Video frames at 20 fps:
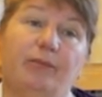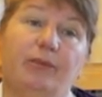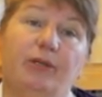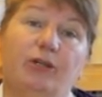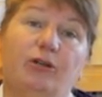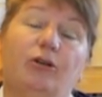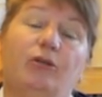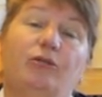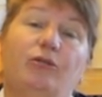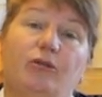
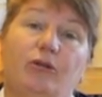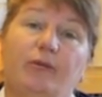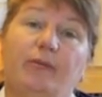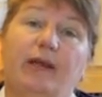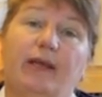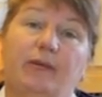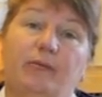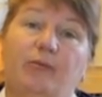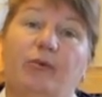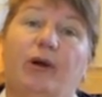you know, you can
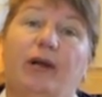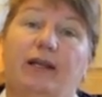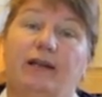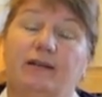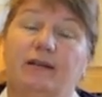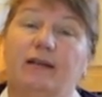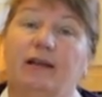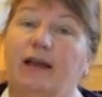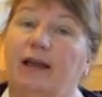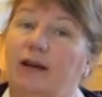make
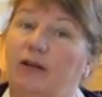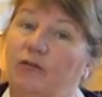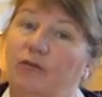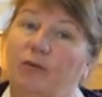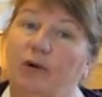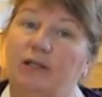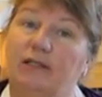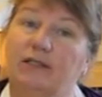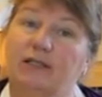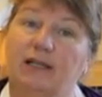bread out of
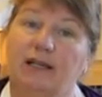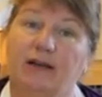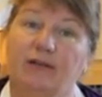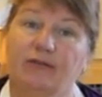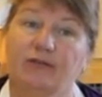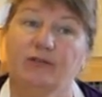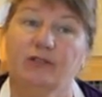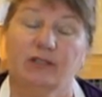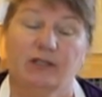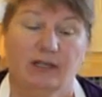what's
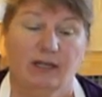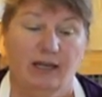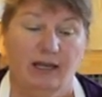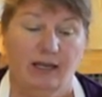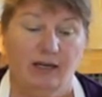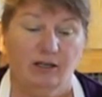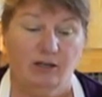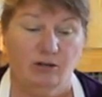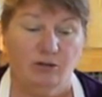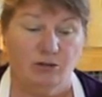left
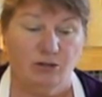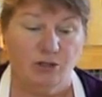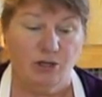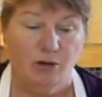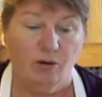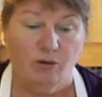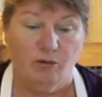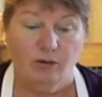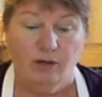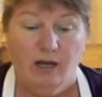out of your
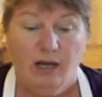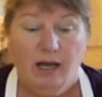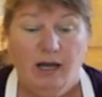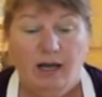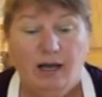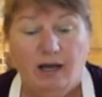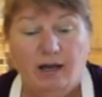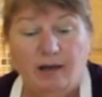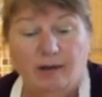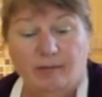dough.
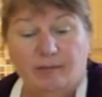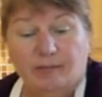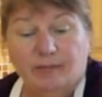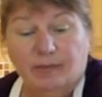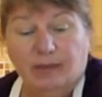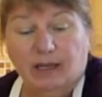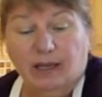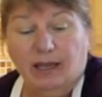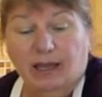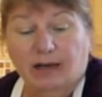And
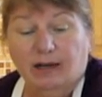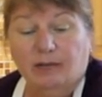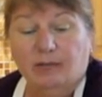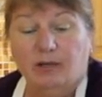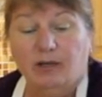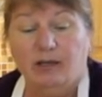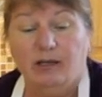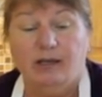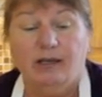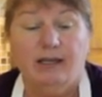
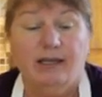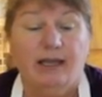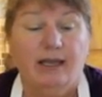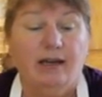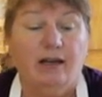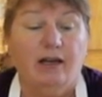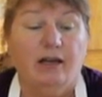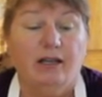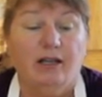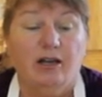
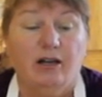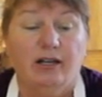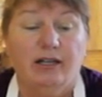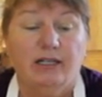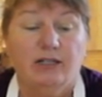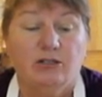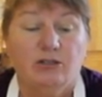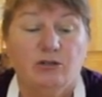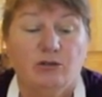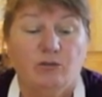again, I cut
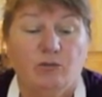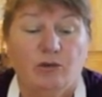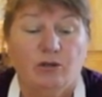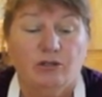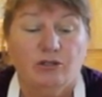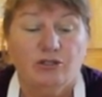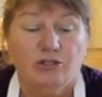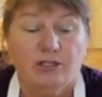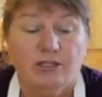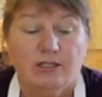into
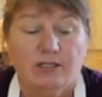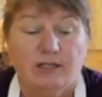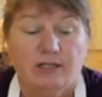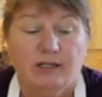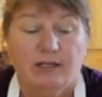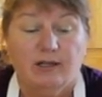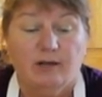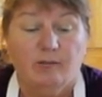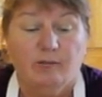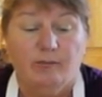one just a
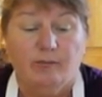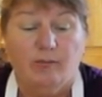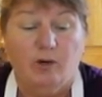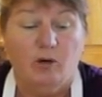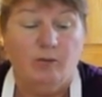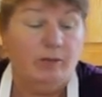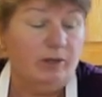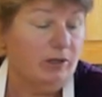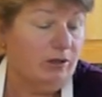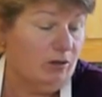little
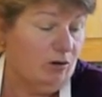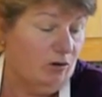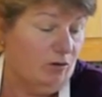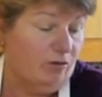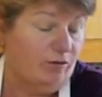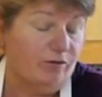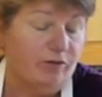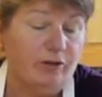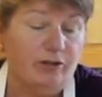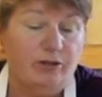moment ago
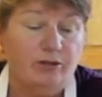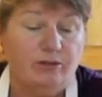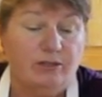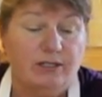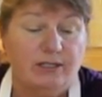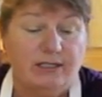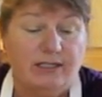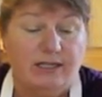for you to